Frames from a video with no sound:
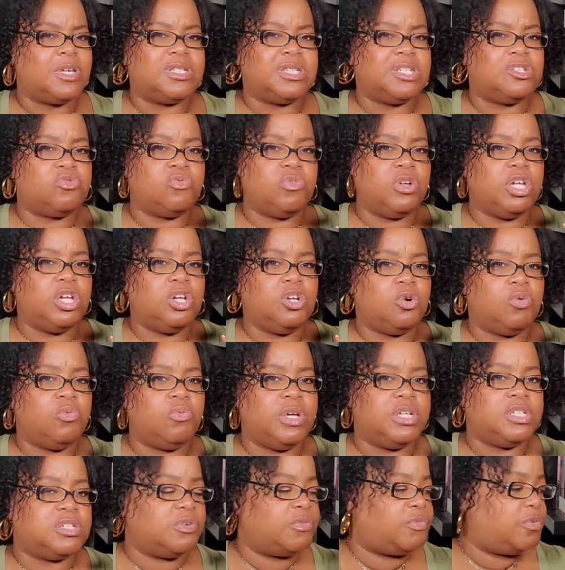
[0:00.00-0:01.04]
there's really no
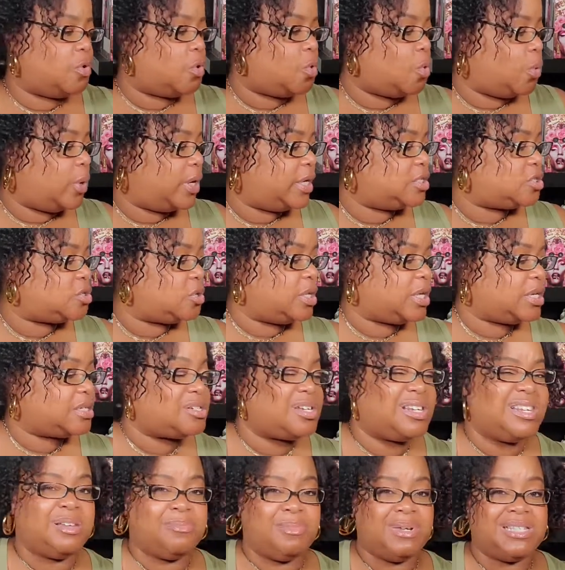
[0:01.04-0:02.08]
reason for coins, so
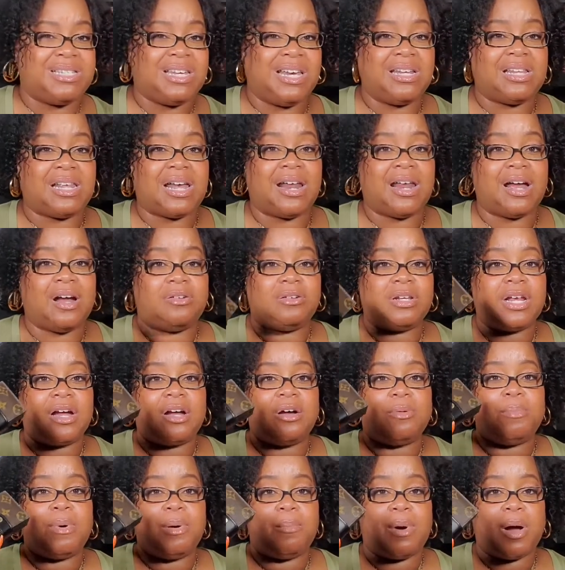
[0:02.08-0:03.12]
actually let me take that out
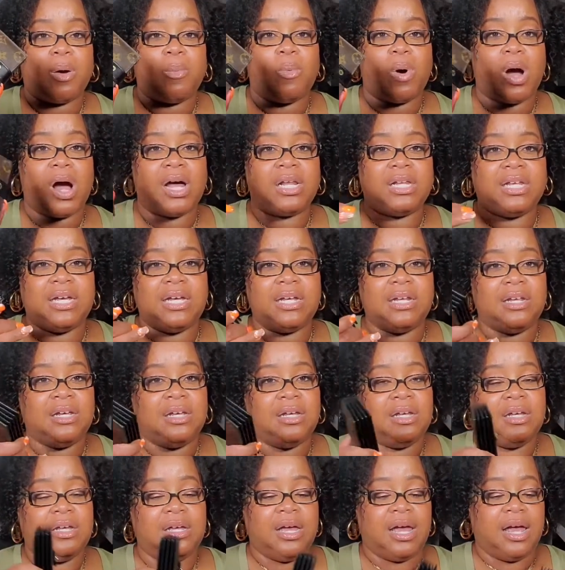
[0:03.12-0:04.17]
now. But my wallet,
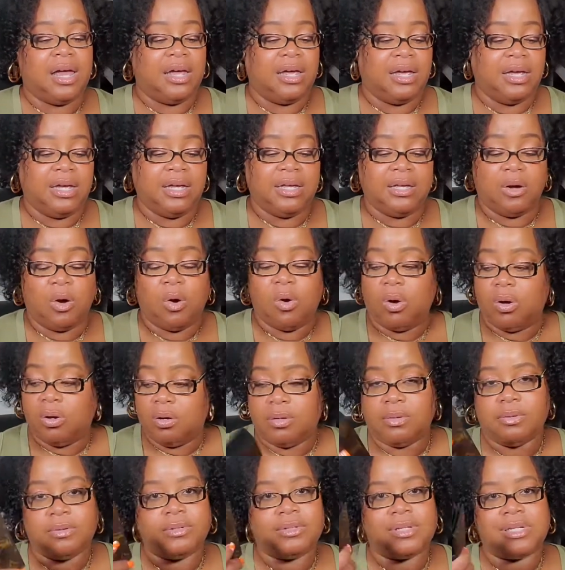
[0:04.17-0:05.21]

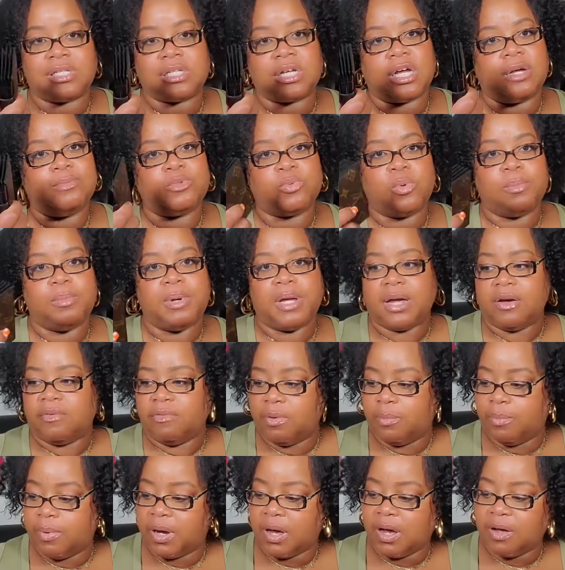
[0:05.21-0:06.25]
this comes with me
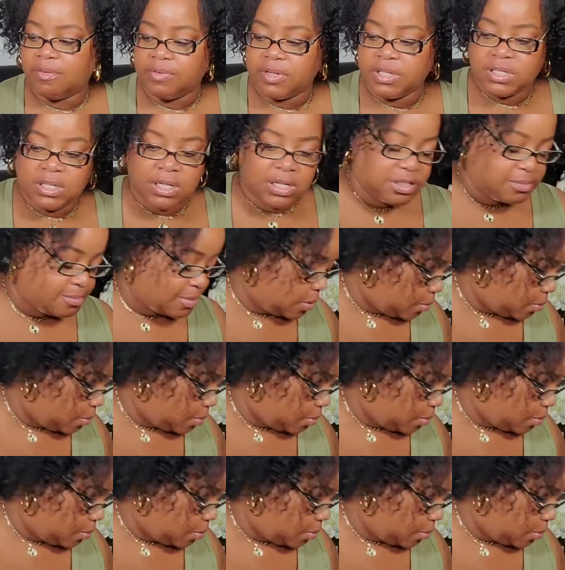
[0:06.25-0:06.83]
everywhere, obviously, it's my